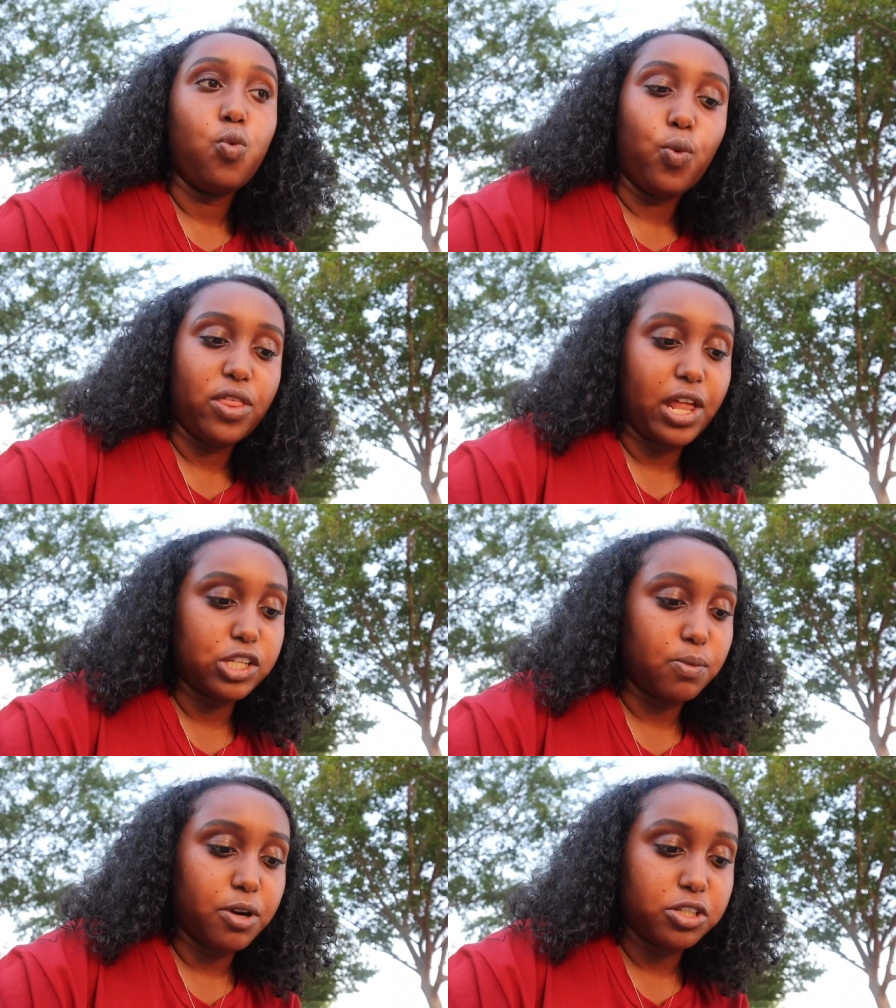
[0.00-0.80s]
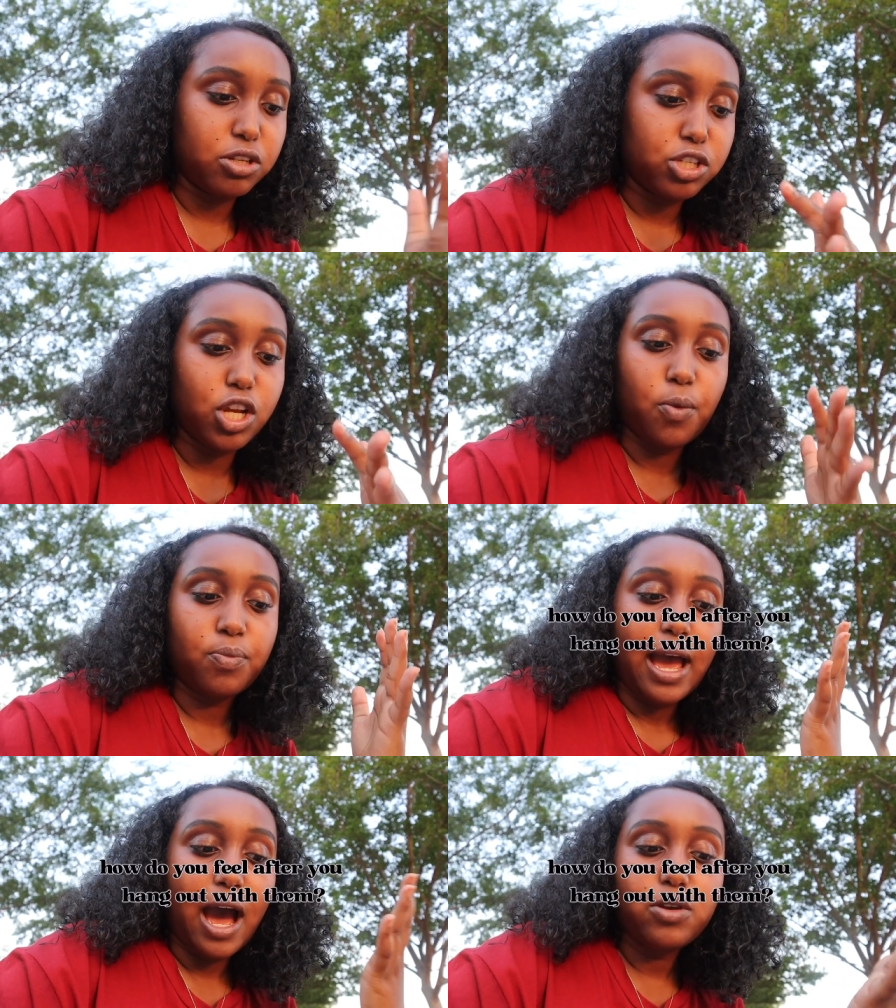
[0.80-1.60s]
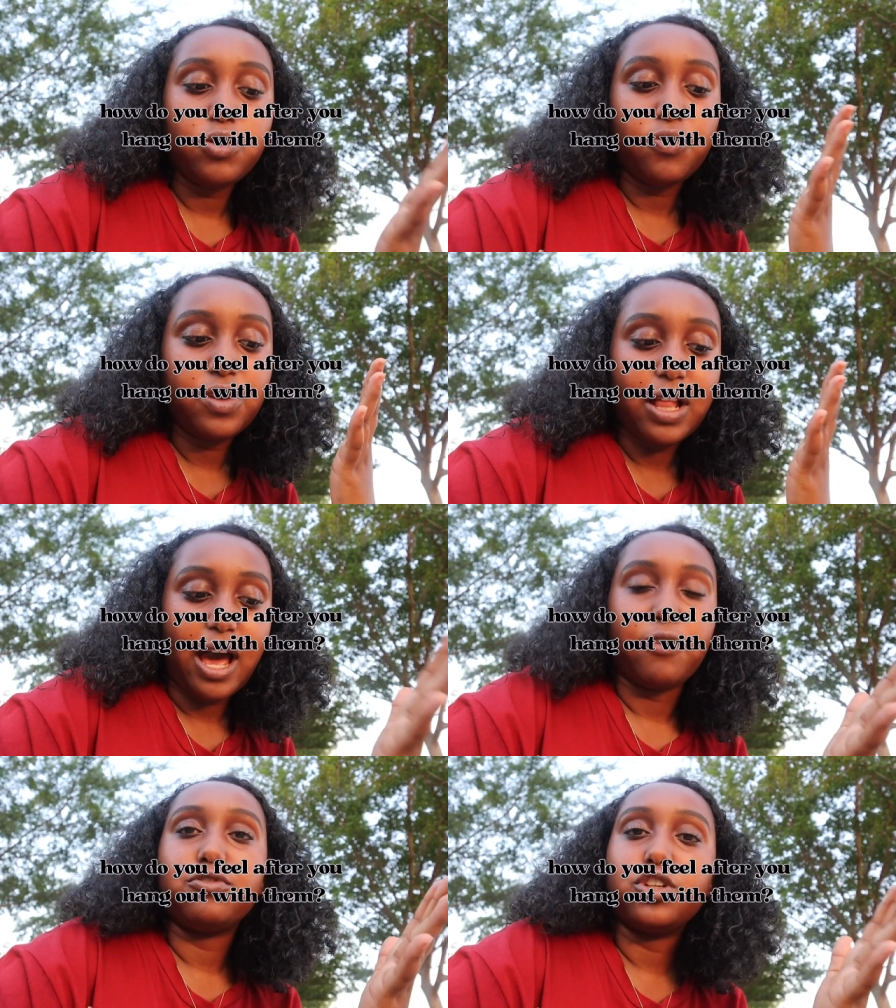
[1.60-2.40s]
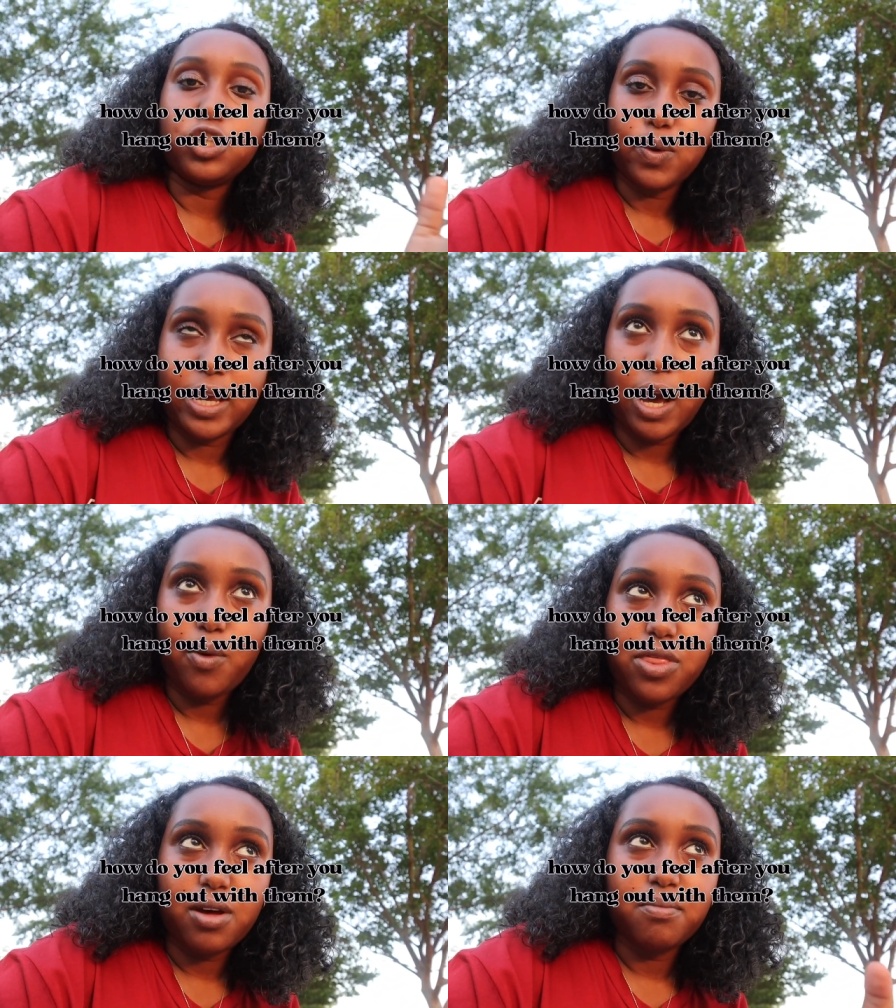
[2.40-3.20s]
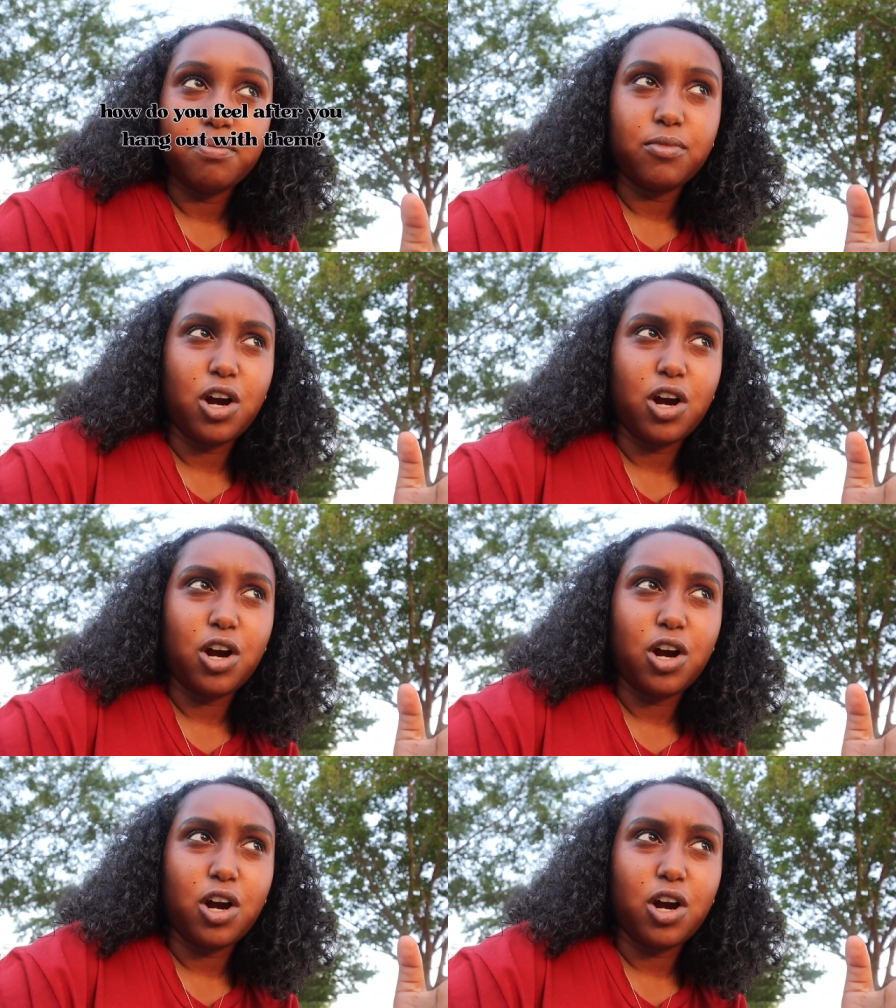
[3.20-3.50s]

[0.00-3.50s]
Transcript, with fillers: with that certain person. So how do you feel after you hang out with them?